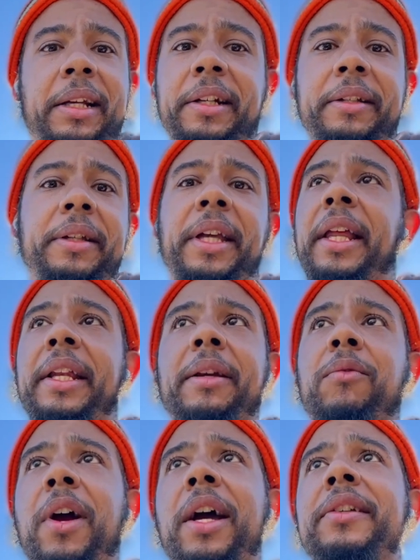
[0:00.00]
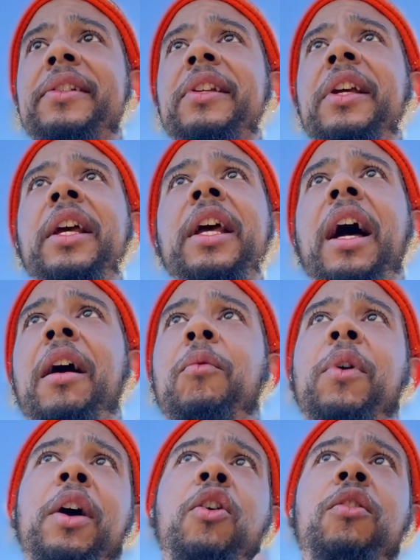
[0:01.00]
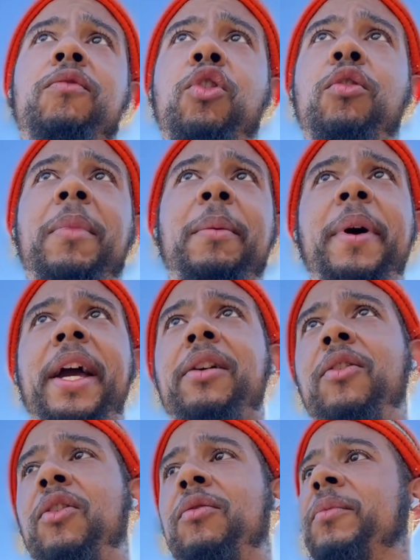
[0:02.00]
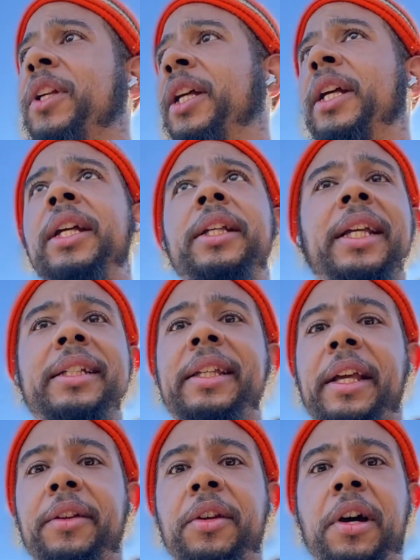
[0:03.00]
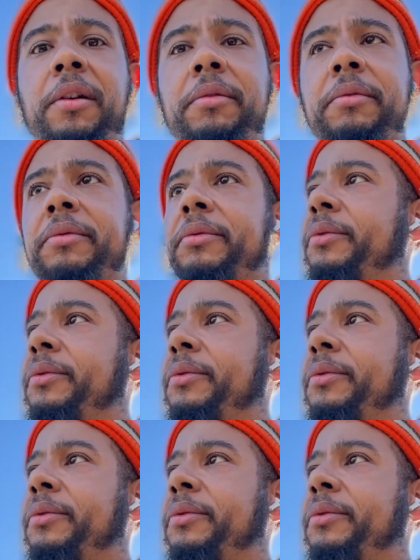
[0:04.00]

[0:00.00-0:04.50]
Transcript: because I couldn't get any rest. I went home, rode my bike home. Next thing you know,